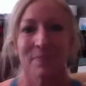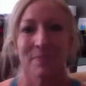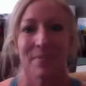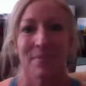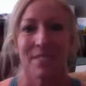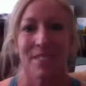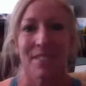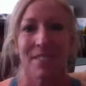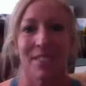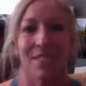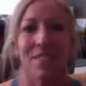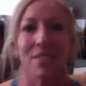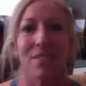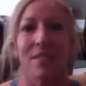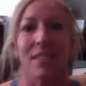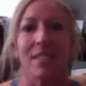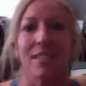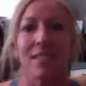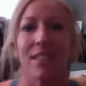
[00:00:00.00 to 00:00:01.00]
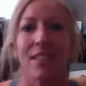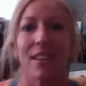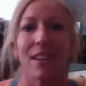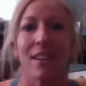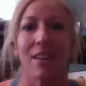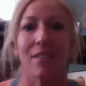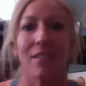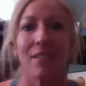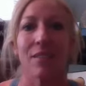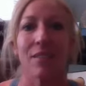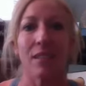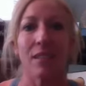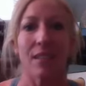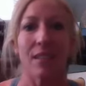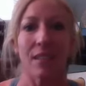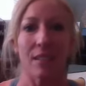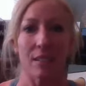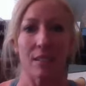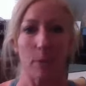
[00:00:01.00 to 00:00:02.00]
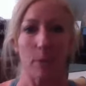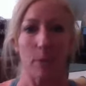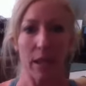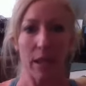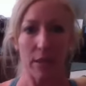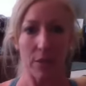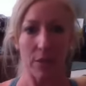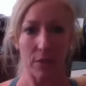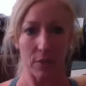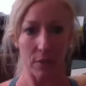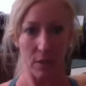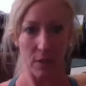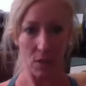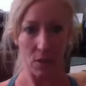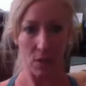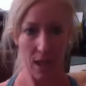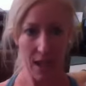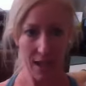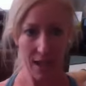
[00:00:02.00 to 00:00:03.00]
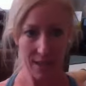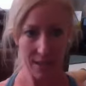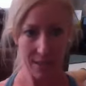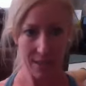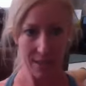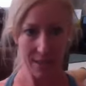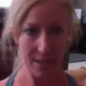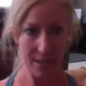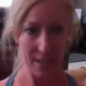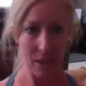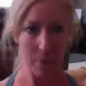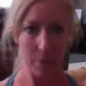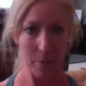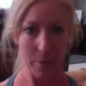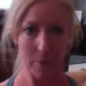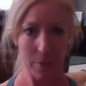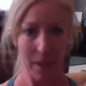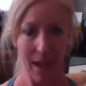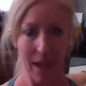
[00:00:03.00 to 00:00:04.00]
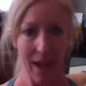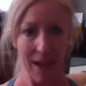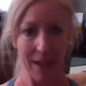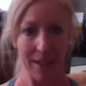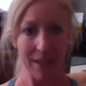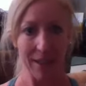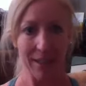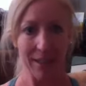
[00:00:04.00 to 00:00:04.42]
Good, Trista. Really expand through the chest, the upper back.